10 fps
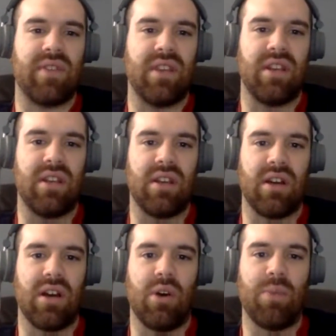the
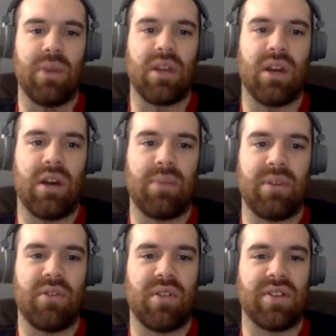Open Cup
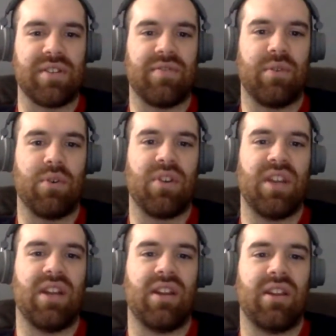in 2014,